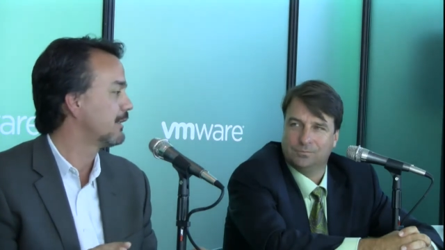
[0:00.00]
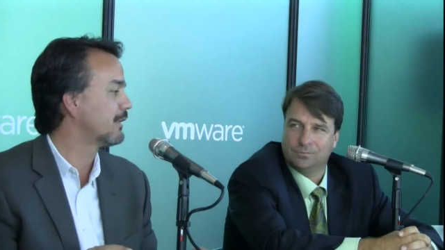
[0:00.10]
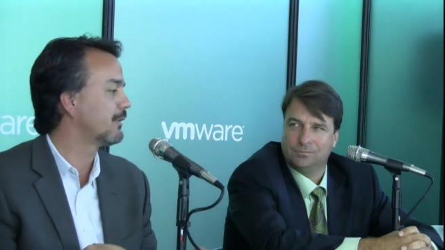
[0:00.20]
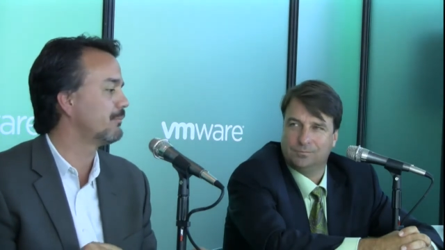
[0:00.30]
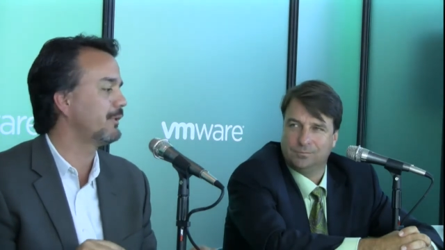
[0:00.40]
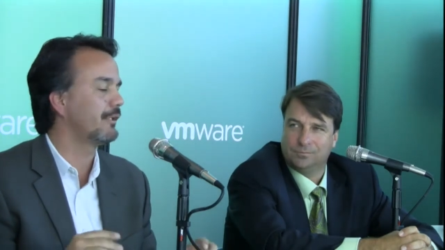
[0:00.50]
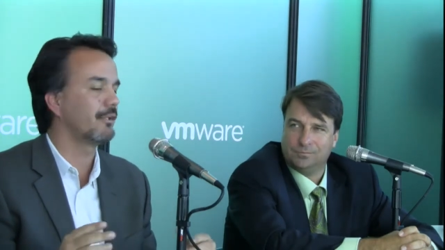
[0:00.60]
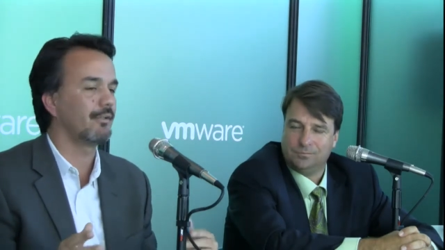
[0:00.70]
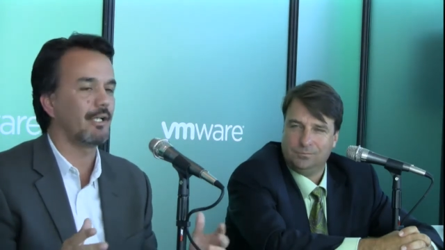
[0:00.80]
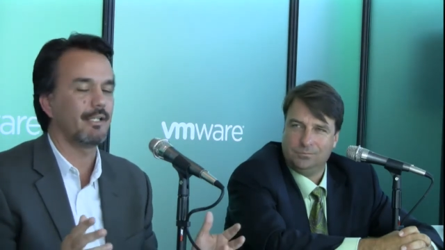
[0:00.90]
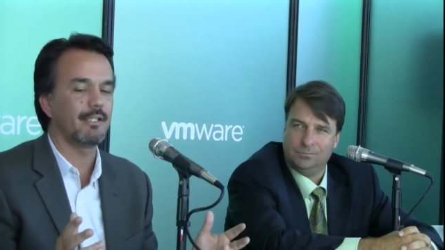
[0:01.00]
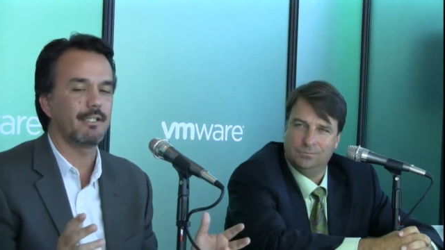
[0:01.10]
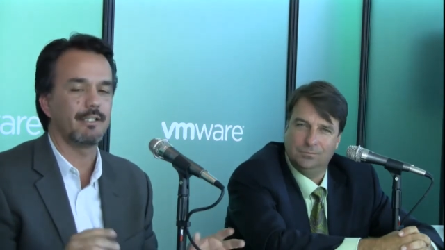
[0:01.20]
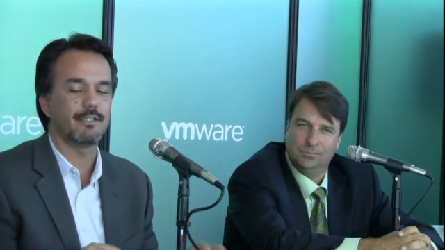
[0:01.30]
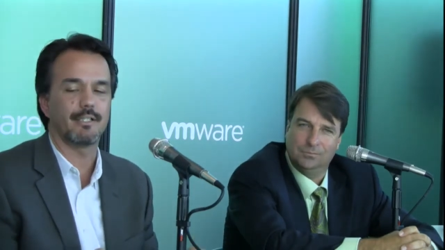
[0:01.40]
Speaker 1: Um, you know, I
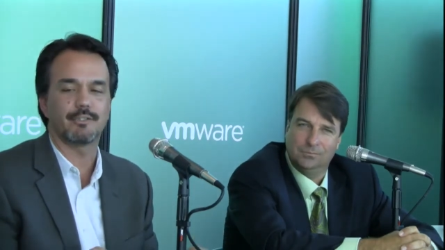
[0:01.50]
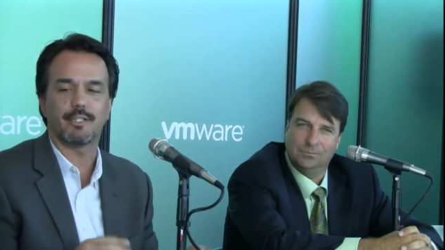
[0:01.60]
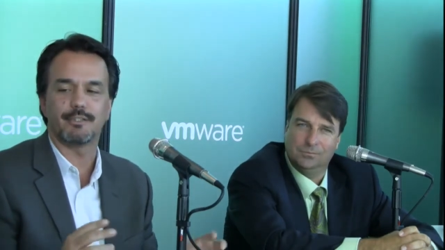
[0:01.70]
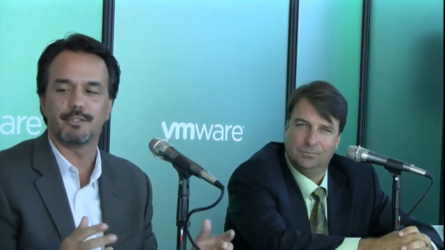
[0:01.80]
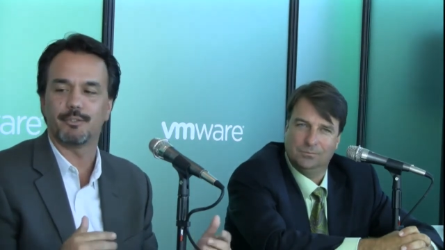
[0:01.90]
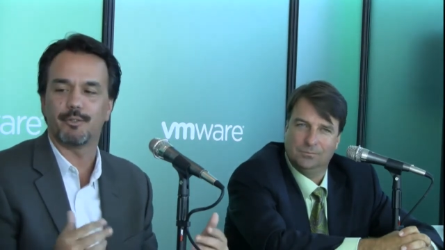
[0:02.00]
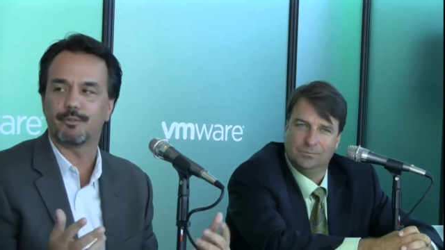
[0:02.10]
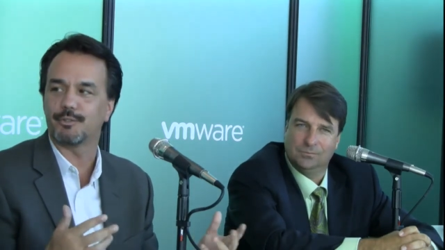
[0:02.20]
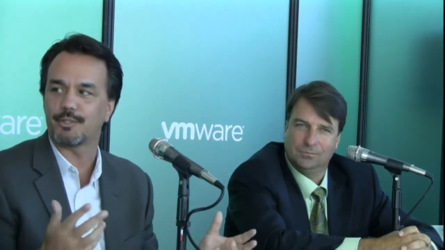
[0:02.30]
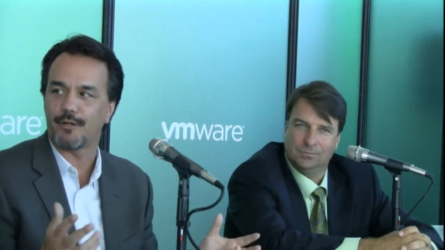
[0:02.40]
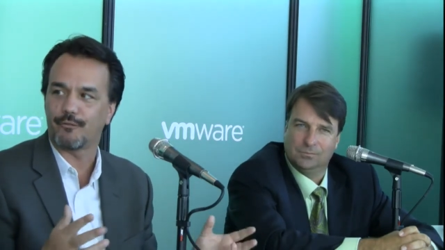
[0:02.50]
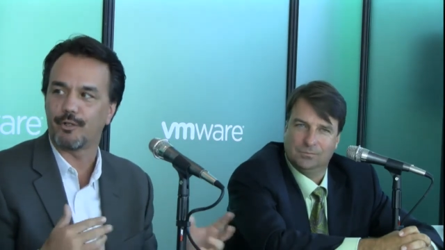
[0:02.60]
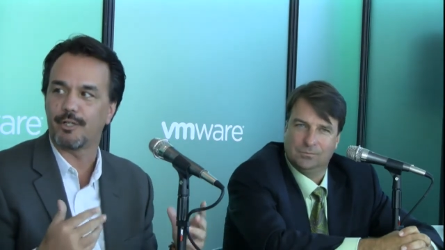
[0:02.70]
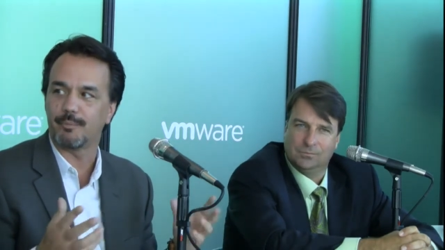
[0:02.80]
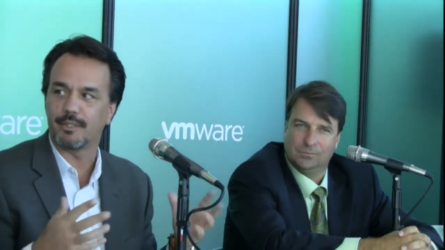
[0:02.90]
think Intel tries to do it through
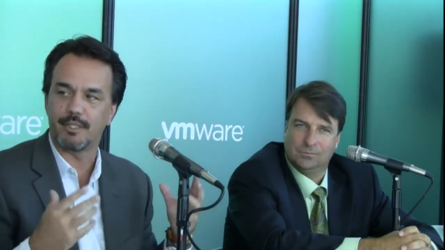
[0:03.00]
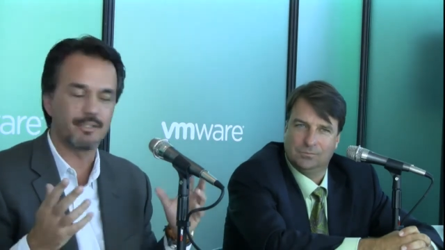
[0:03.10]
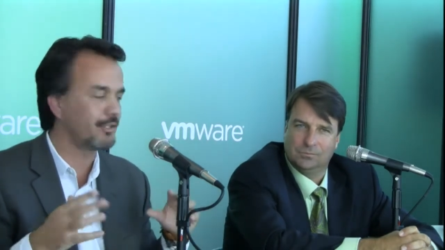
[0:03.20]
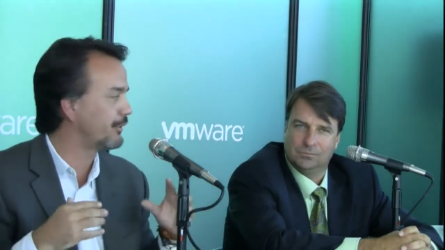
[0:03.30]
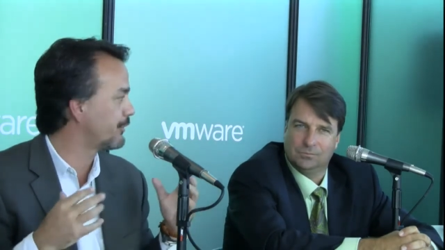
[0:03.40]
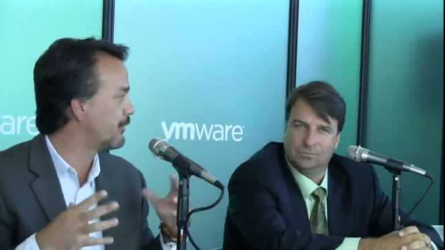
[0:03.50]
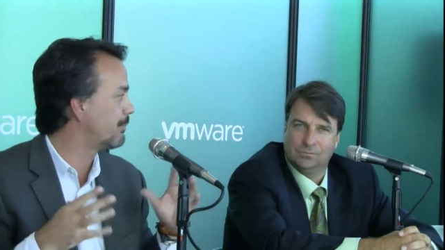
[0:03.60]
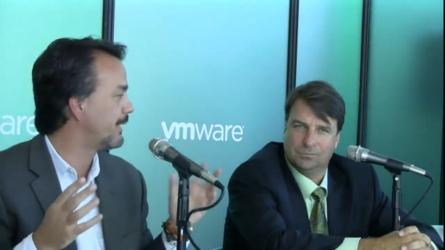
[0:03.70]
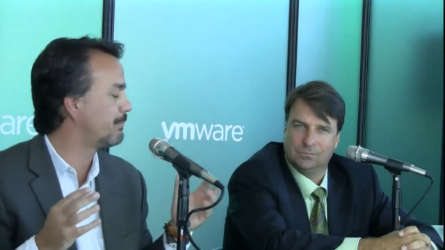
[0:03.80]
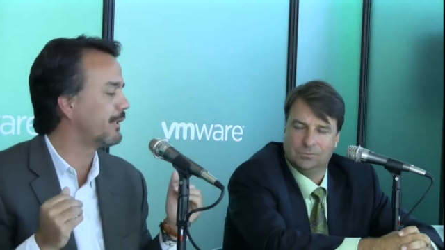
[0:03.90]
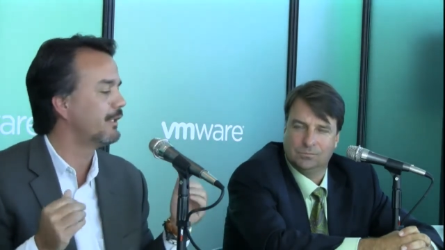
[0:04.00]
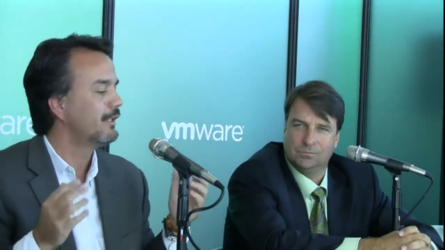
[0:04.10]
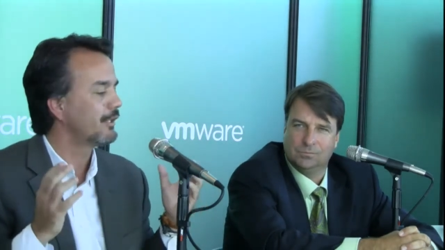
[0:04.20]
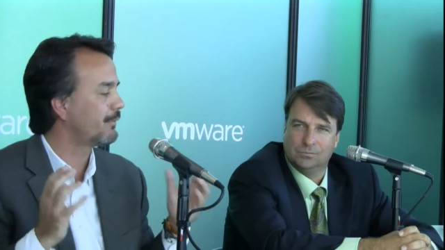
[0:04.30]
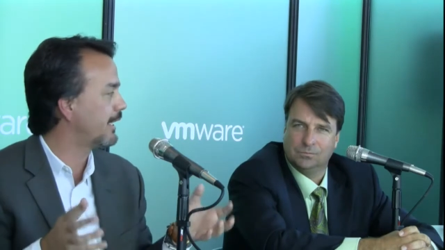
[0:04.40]
software emulation, you know, the whole bit. But
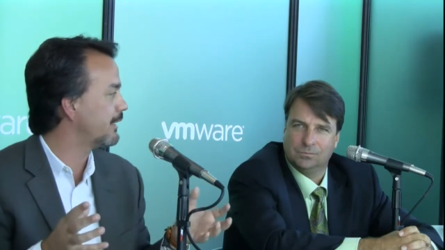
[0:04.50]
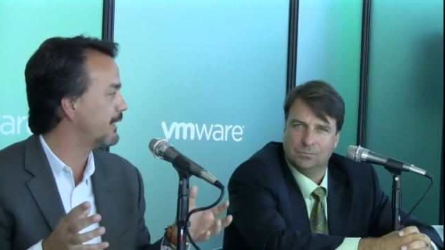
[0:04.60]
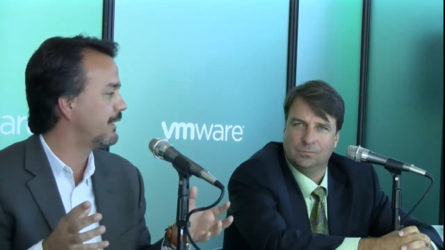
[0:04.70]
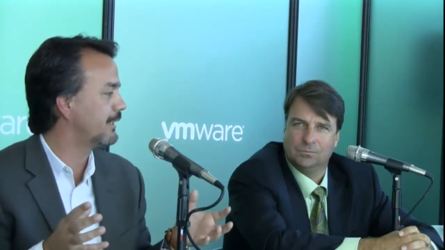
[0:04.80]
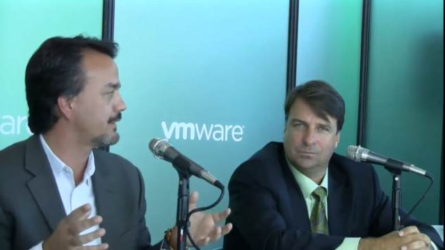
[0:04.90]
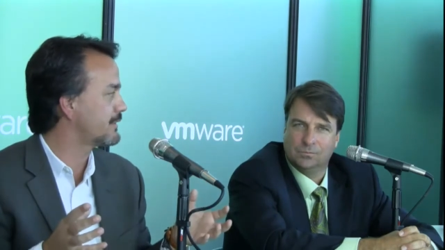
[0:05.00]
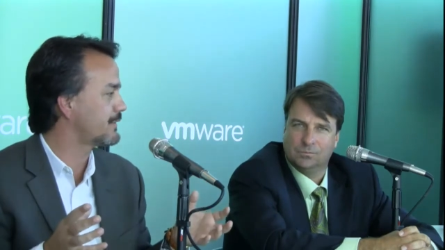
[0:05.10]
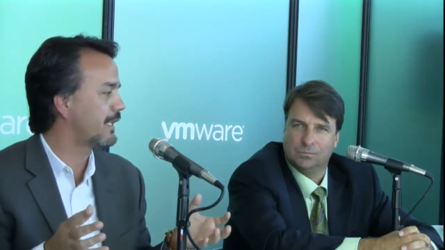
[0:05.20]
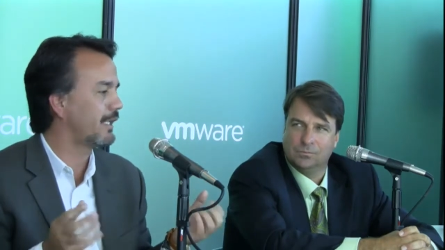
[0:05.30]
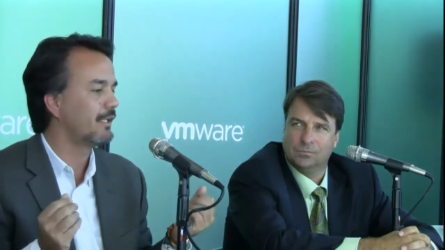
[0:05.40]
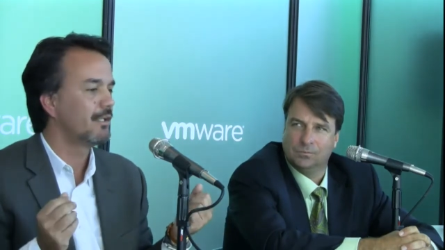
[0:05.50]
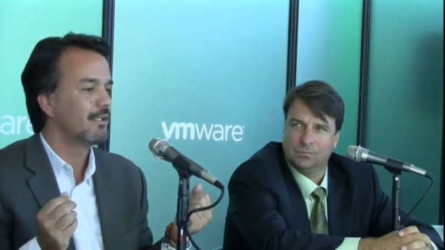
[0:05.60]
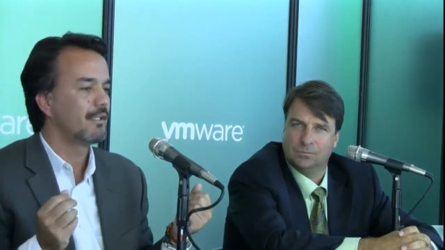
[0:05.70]
the reality is, is that